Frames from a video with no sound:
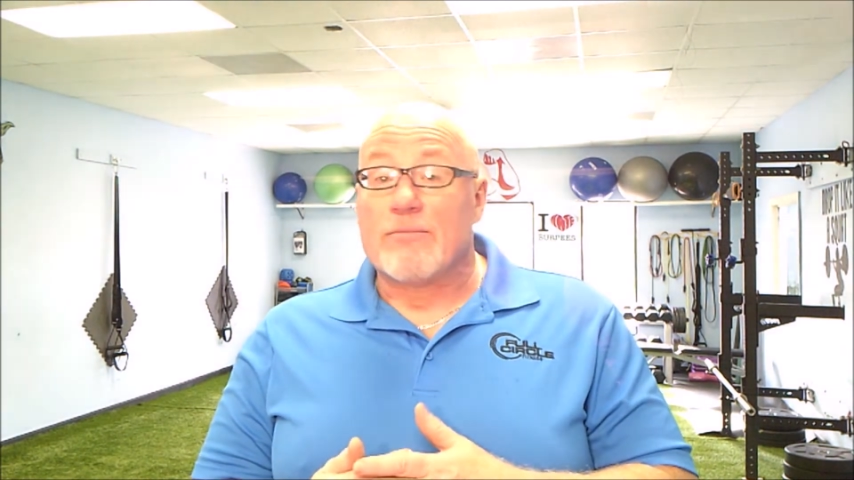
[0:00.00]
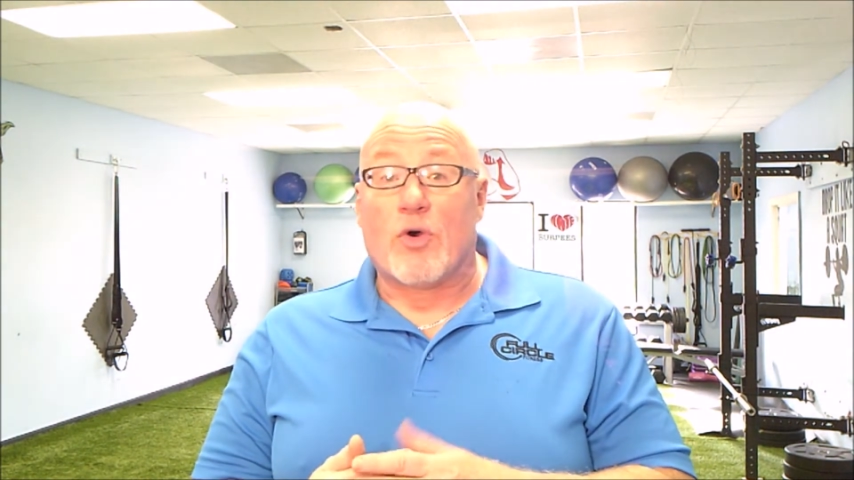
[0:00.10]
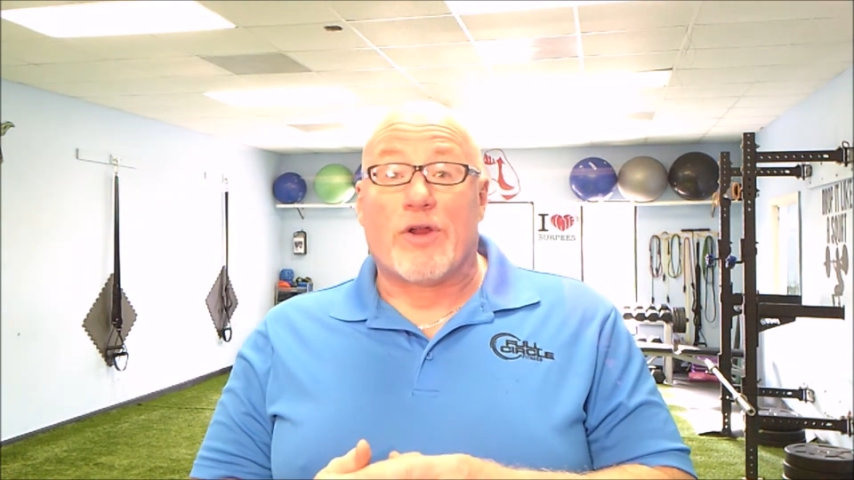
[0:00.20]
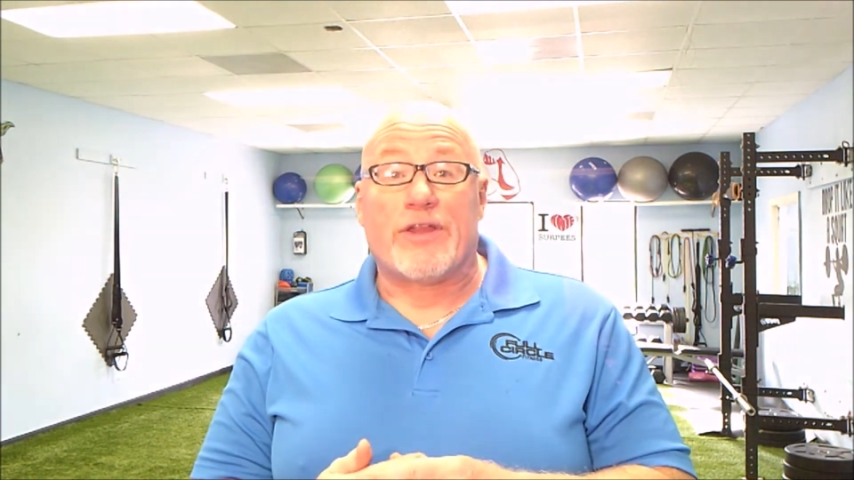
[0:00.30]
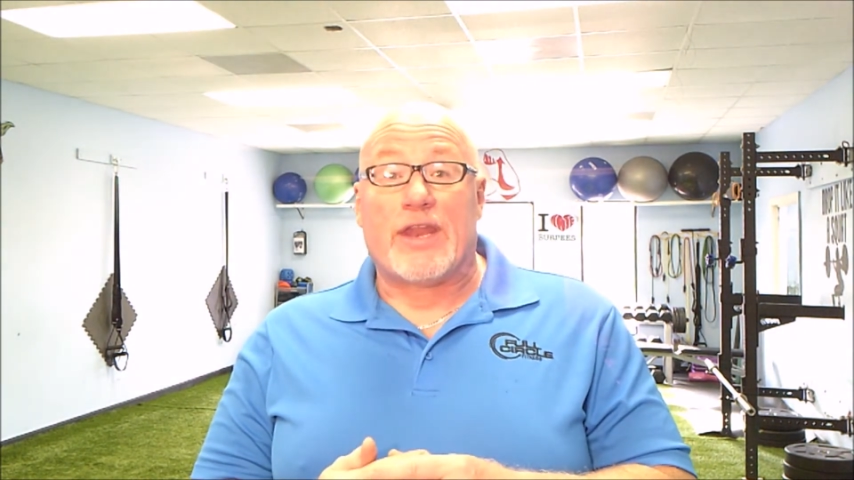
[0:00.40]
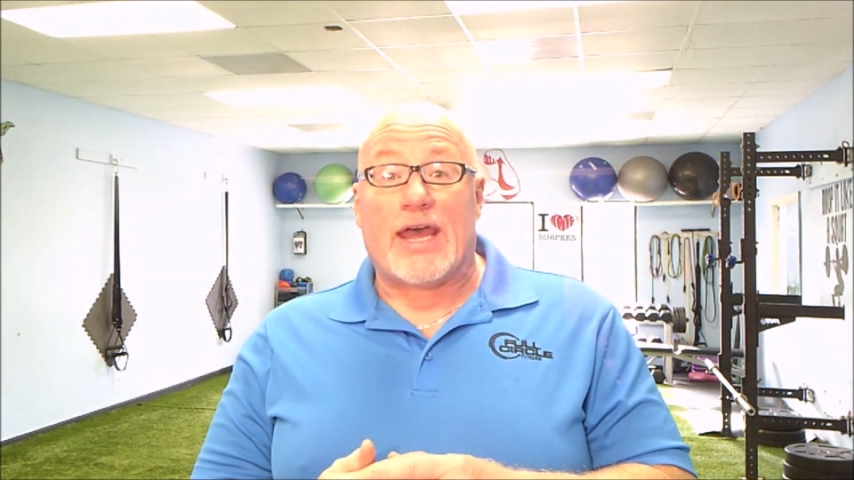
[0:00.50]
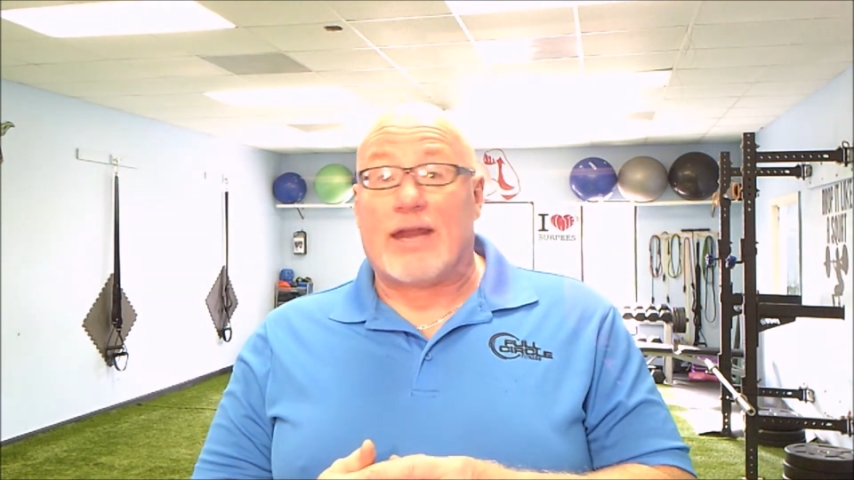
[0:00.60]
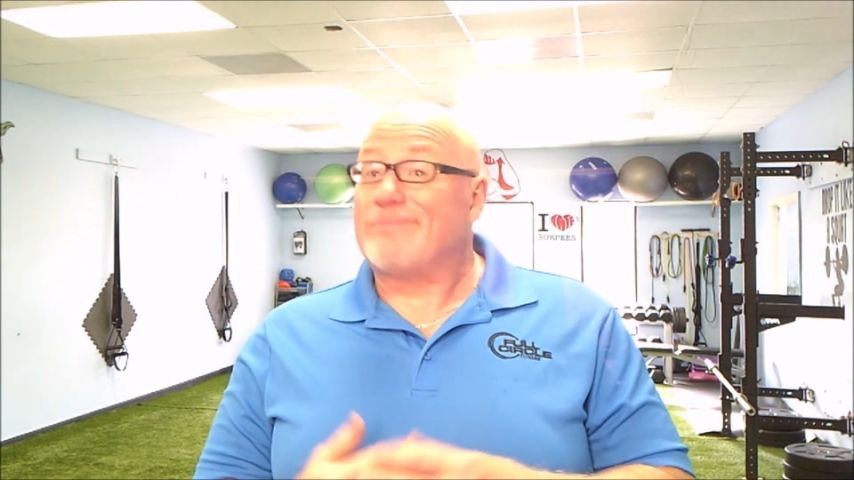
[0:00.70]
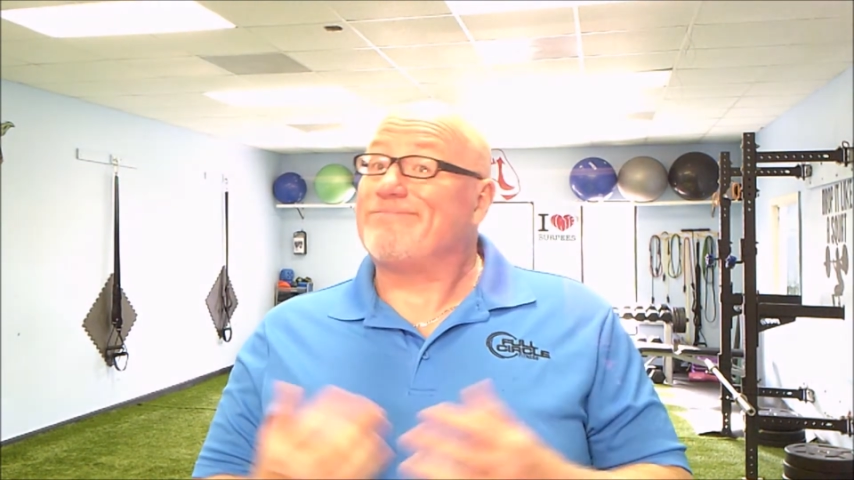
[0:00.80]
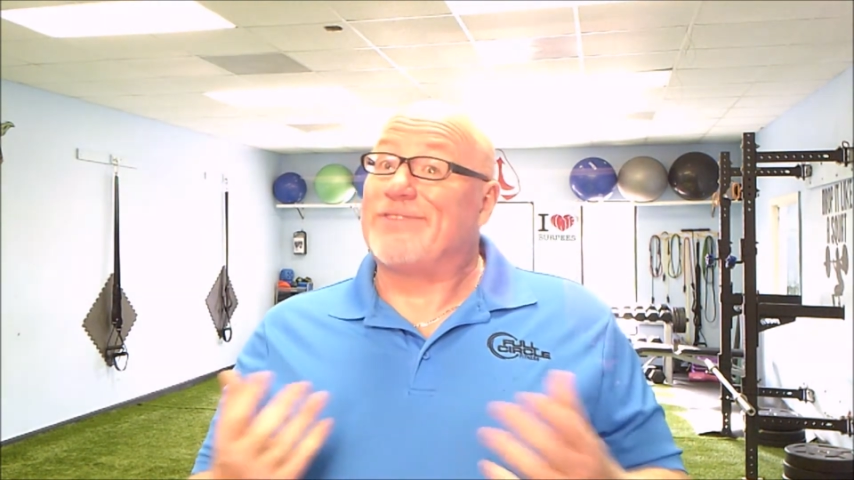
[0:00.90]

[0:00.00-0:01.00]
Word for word: more than that,